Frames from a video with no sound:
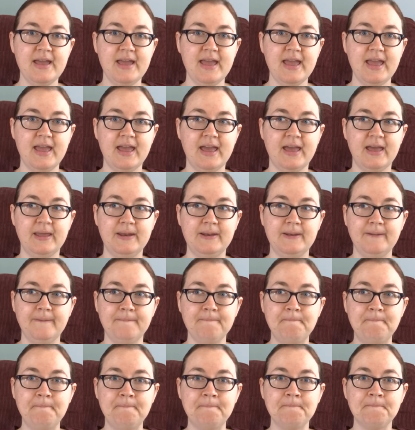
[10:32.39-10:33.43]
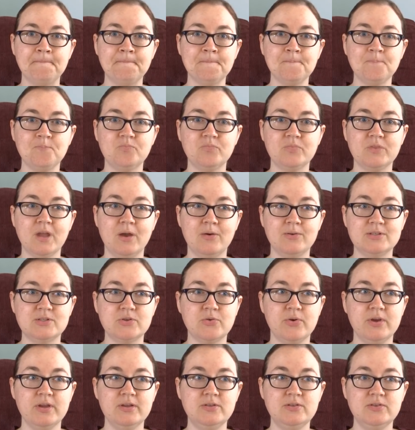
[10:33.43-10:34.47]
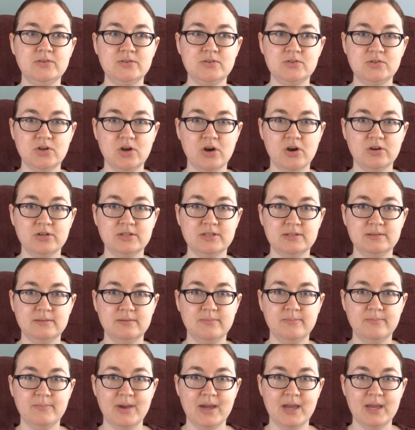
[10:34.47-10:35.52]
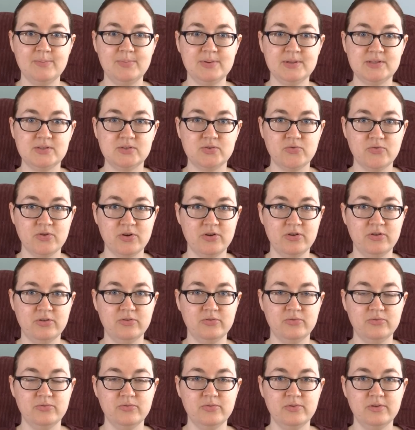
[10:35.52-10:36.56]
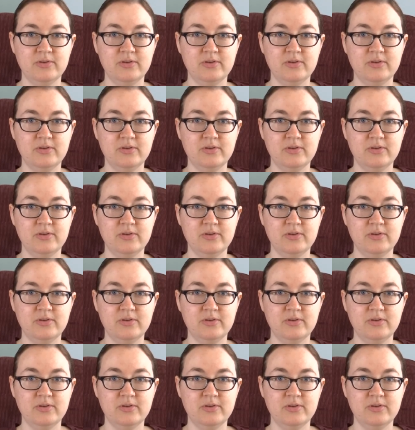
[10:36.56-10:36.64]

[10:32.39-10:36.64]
And I was going to start my Biscornu